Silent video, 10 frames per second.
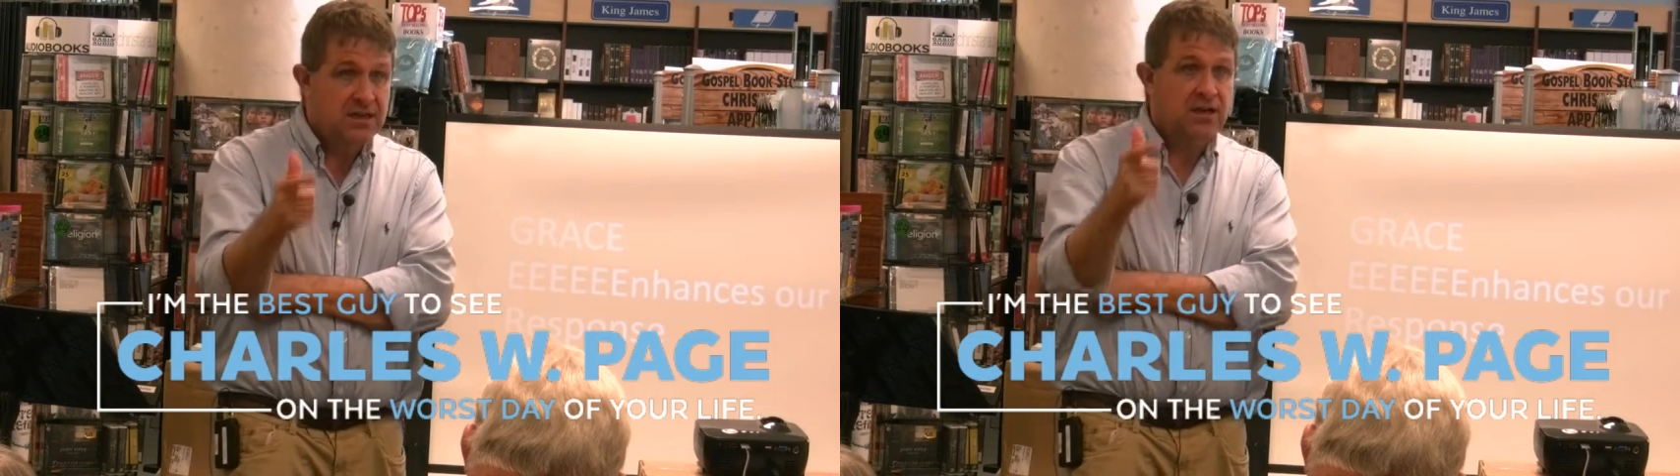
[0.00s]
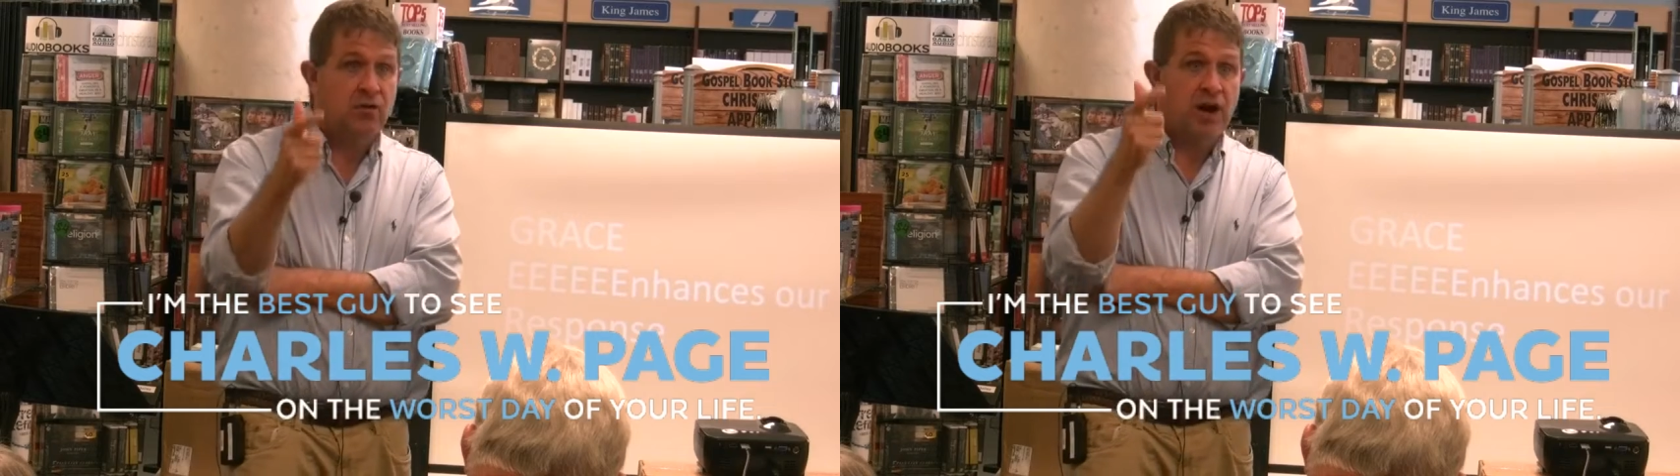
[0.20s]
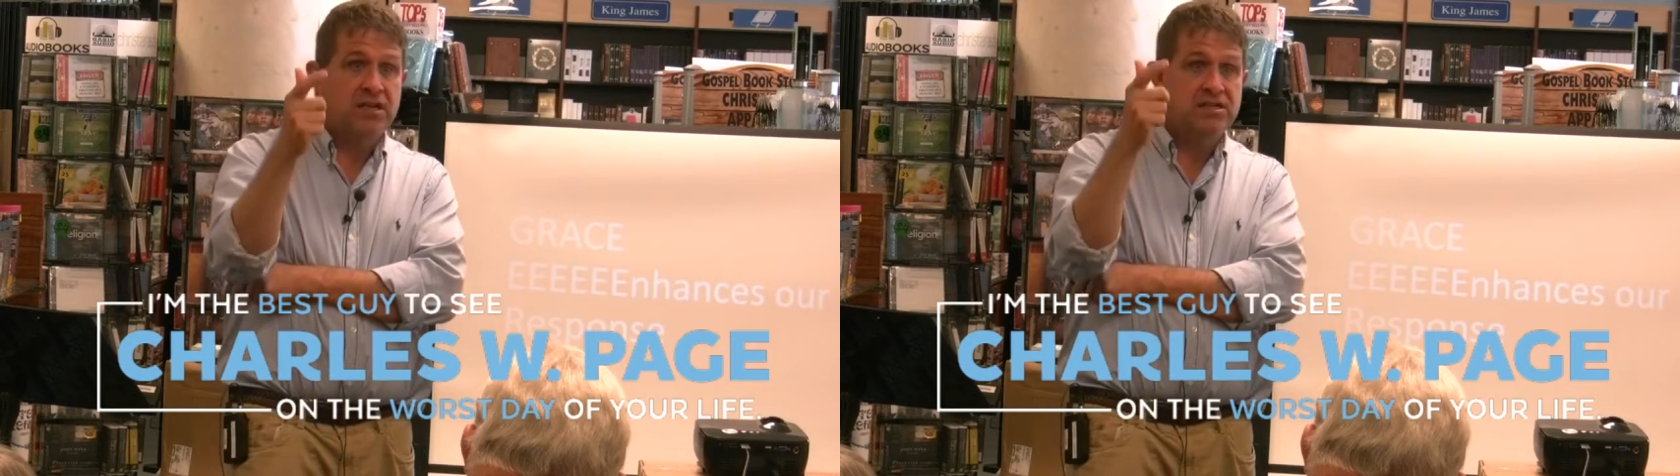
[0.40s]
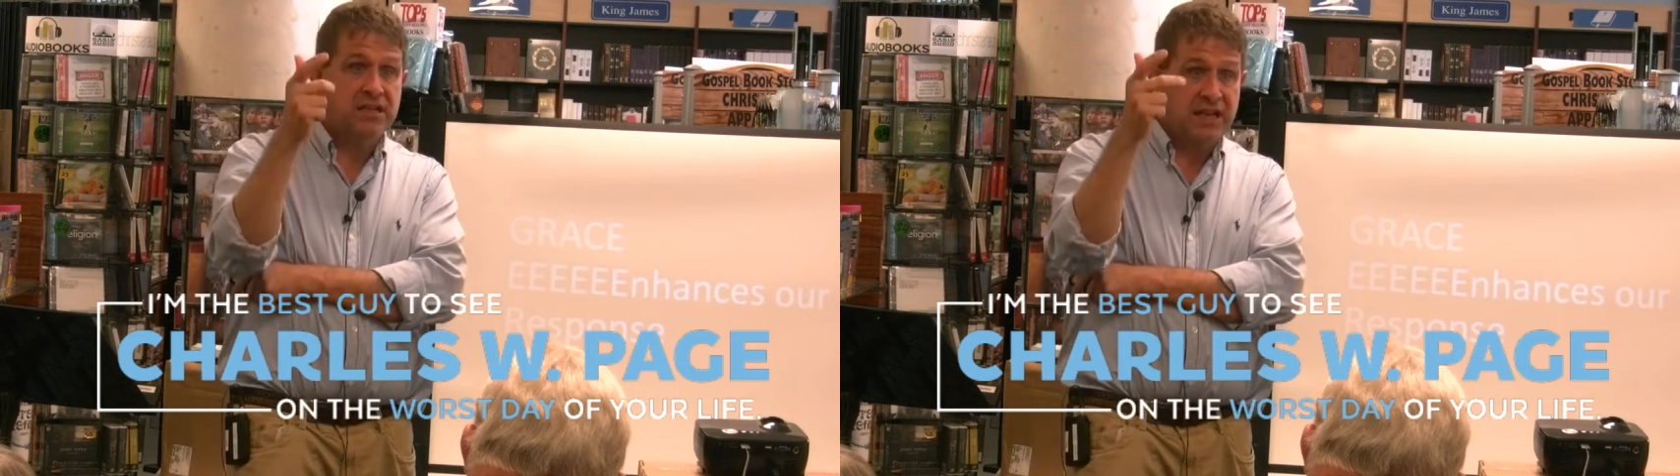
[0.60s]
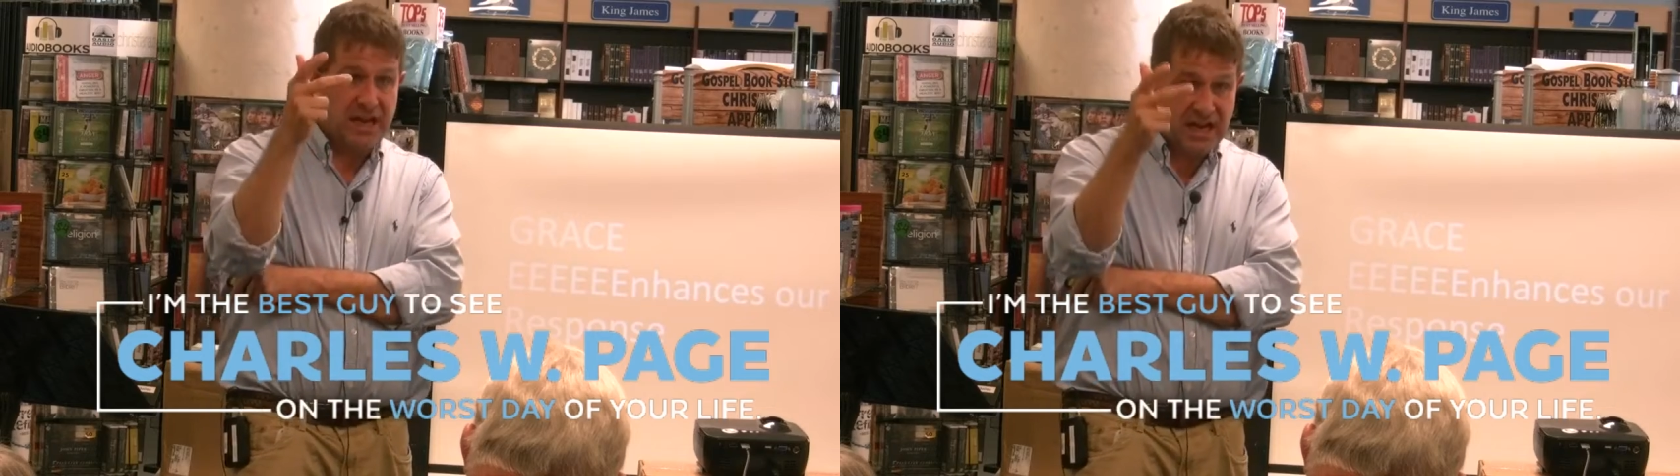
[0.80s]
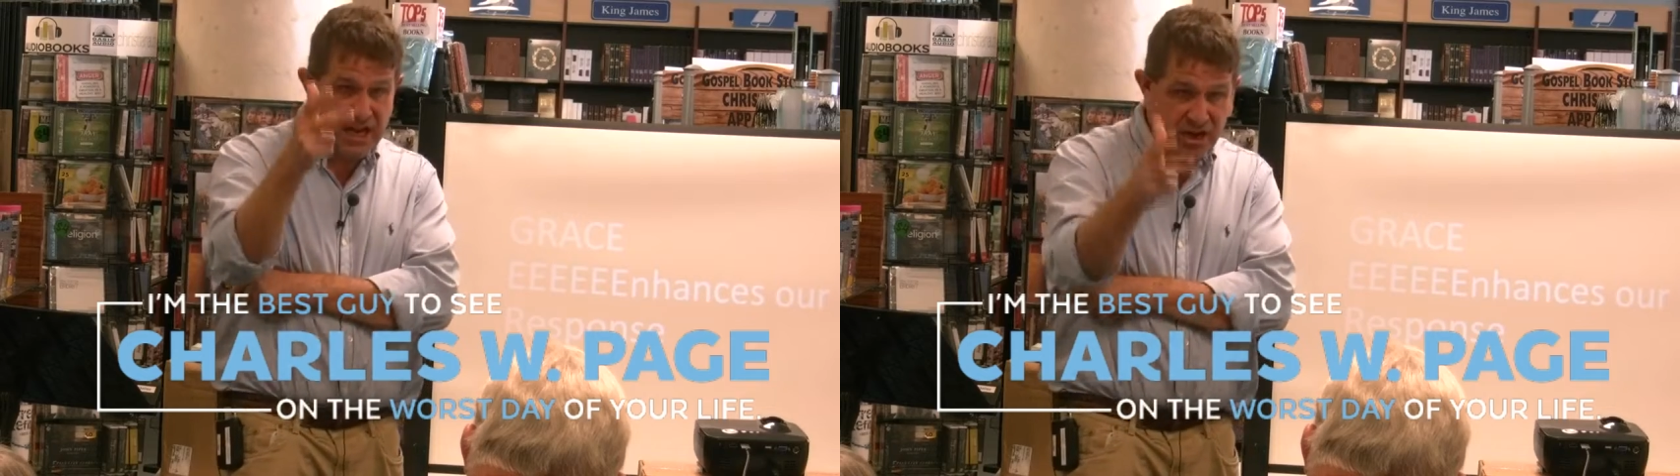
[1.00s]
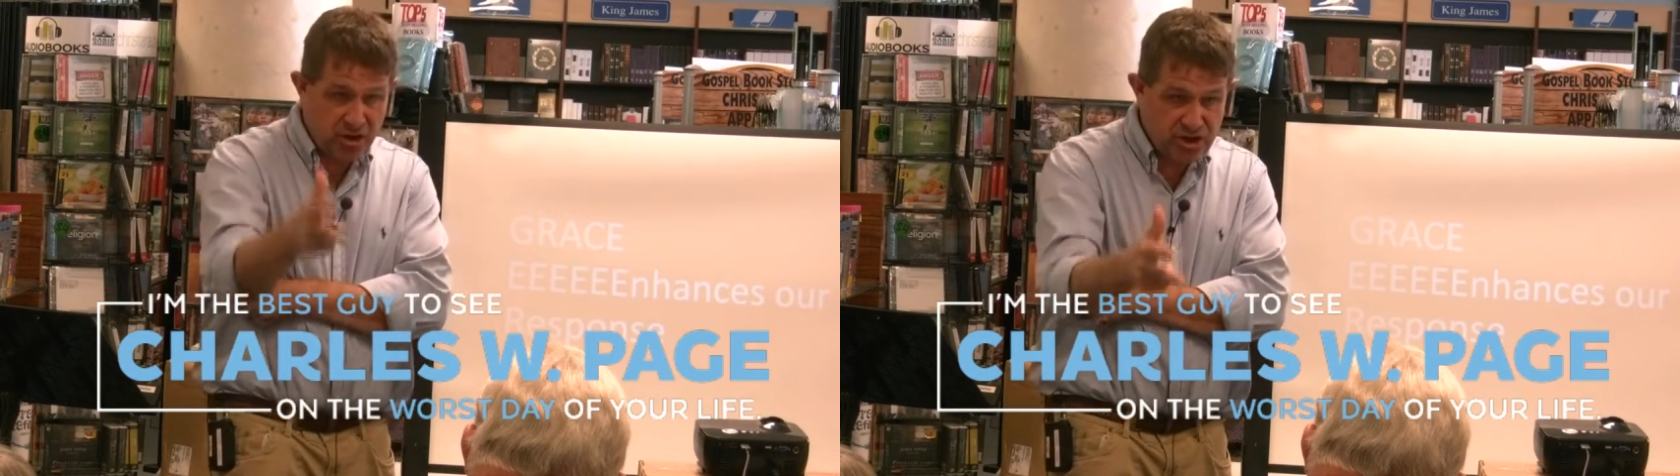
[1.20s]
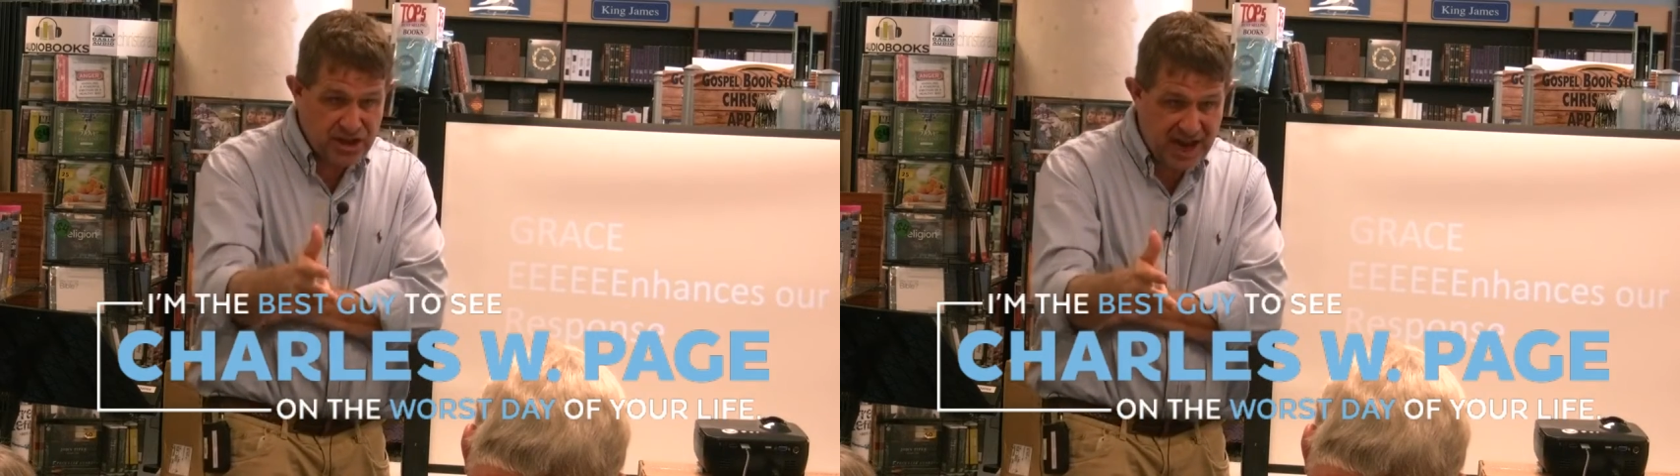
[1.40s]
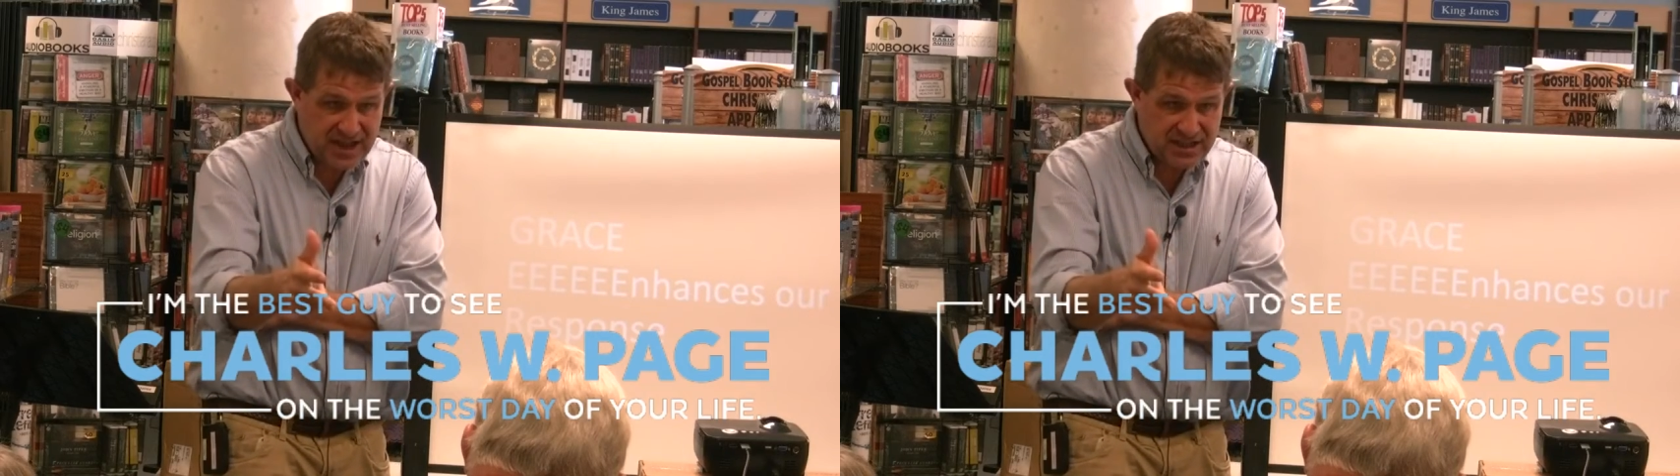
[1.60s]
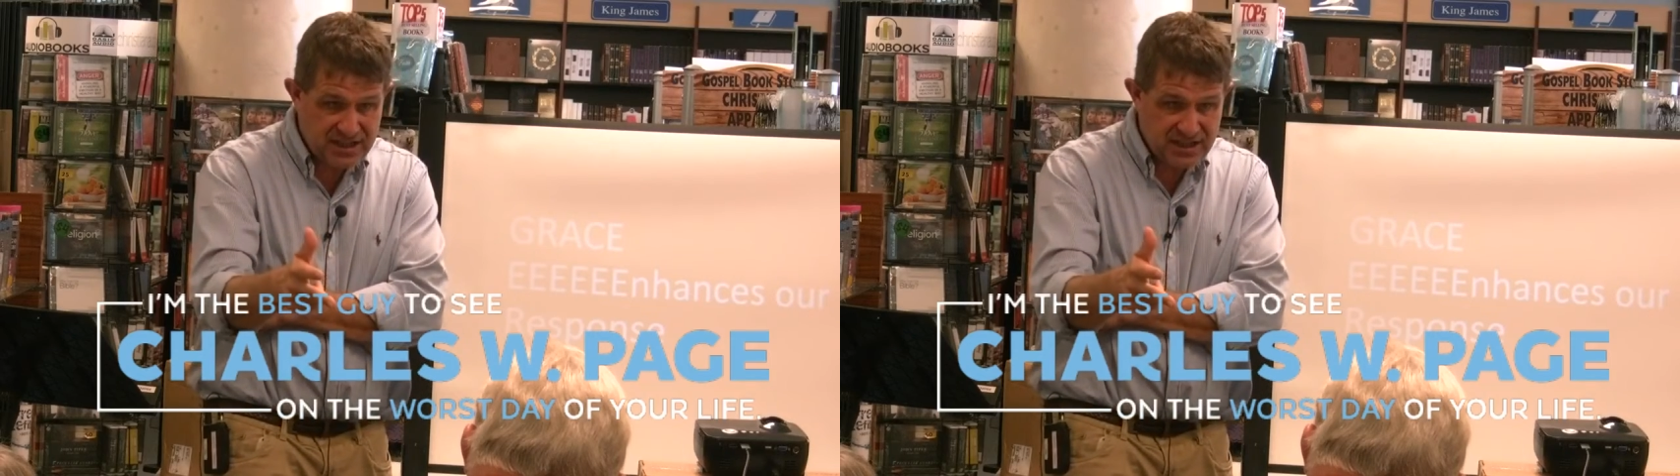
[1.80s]
grace
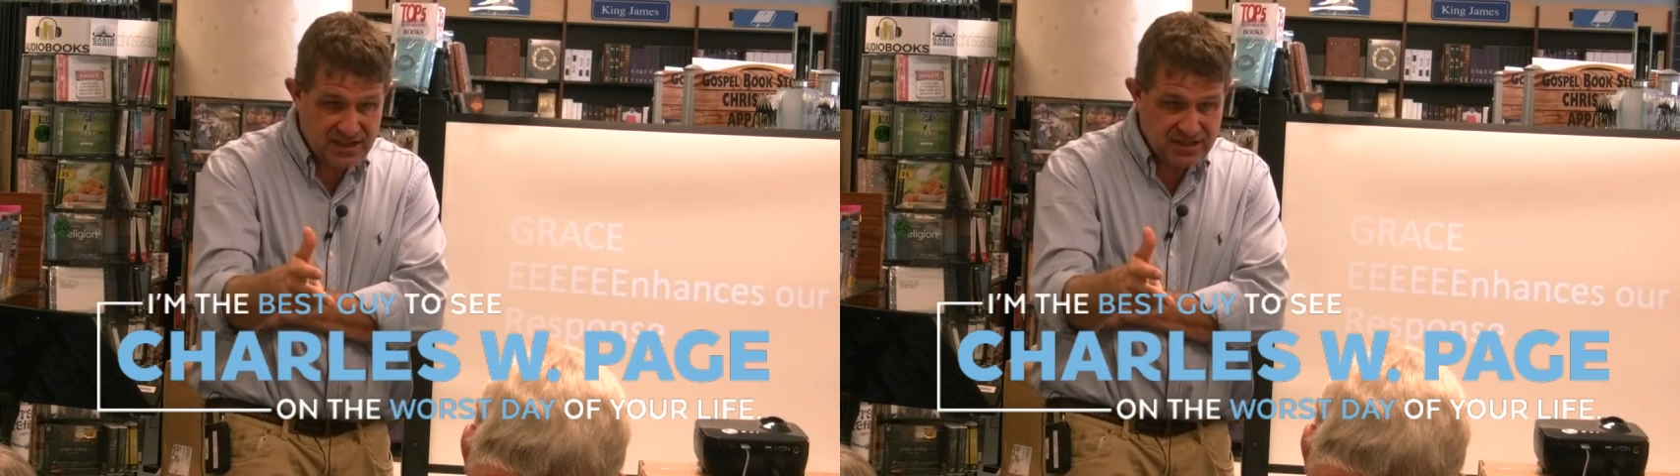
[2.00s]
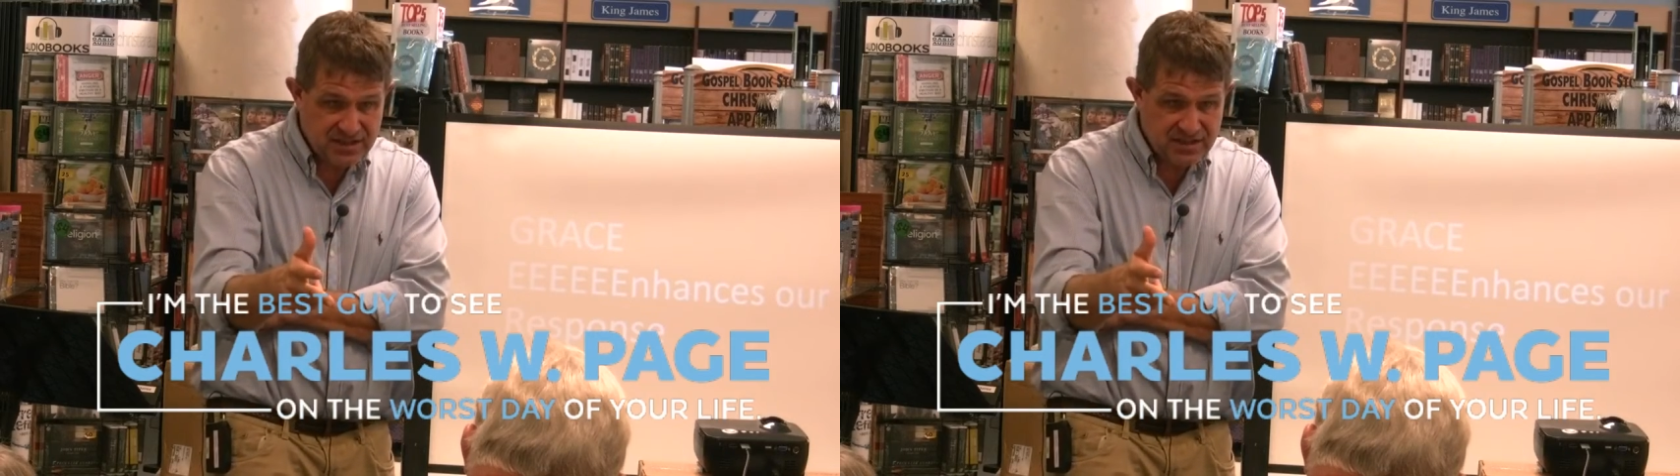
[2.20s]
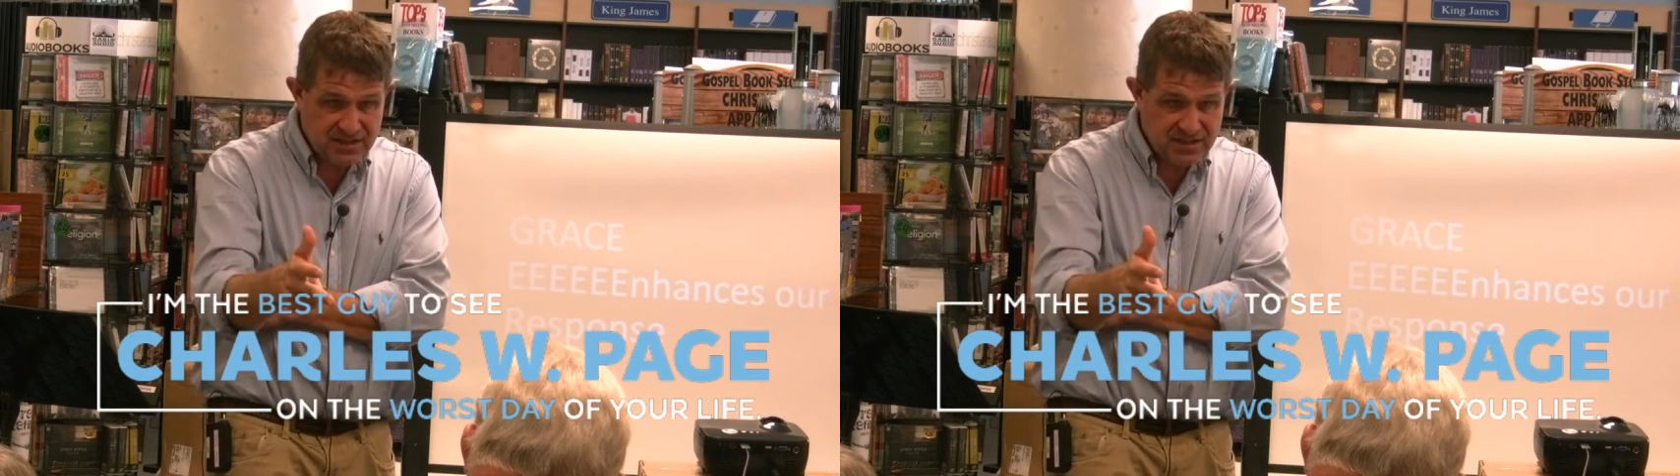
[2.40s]
energizes us,